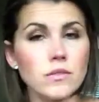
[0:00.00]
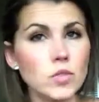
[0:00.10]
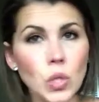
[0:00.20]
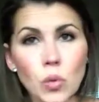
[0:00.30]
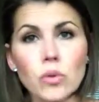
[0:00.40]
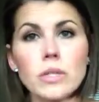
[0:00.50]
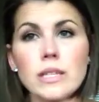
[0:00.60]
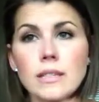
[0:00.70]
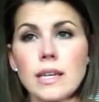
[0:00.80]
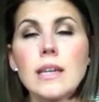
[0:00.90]

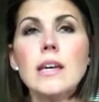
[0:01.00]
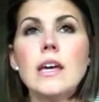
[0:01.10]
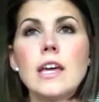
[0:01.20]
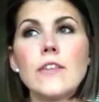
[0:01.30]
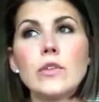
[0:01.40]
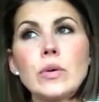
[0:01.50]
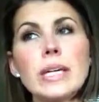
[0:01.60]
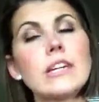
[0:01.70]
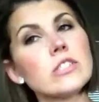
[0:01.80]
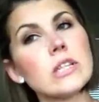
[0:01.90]
Totally, like, if you can
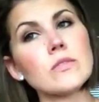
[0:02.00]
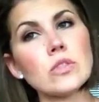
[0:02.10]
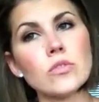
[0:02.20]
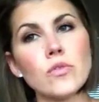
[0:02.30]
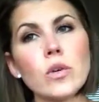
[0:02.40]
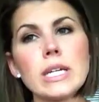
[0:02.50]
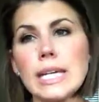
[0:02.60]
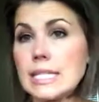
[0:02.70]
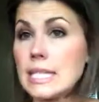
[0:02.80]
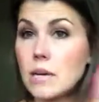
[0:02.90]
get yourself to Sephora,
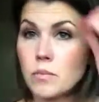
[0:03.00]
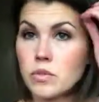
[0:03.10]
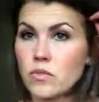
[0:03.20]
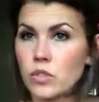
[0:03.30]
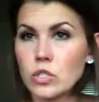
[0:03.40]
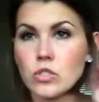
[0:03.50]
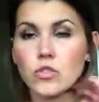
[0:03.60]
get samples first.